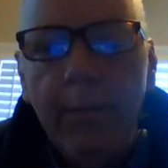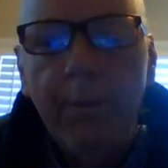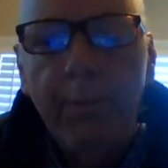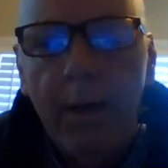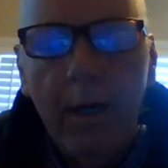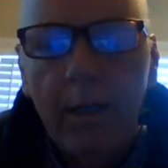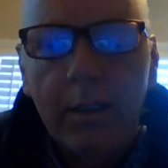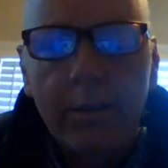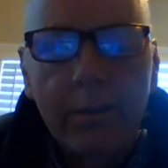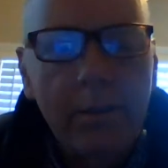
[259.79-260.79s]
an empty
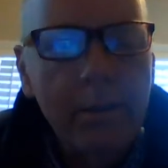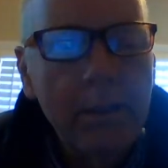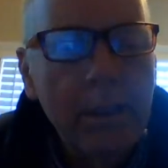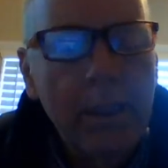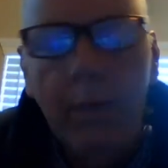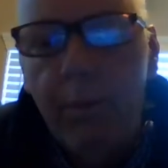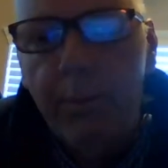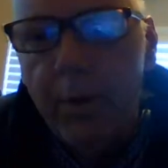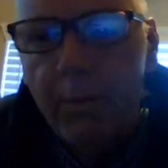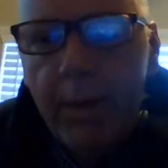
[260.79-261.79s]
box. And we
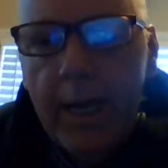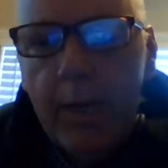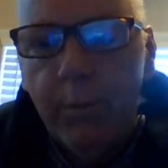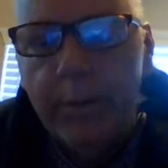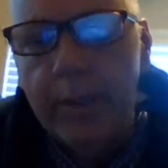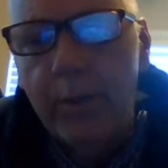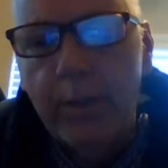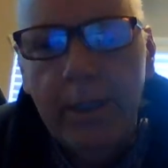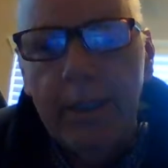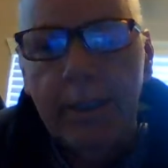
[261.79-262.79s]
put it back when we
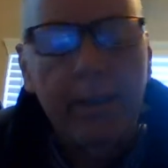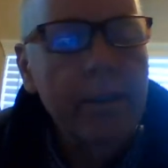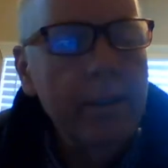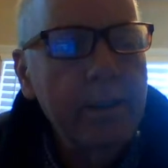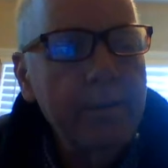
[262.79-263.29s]
don't need it.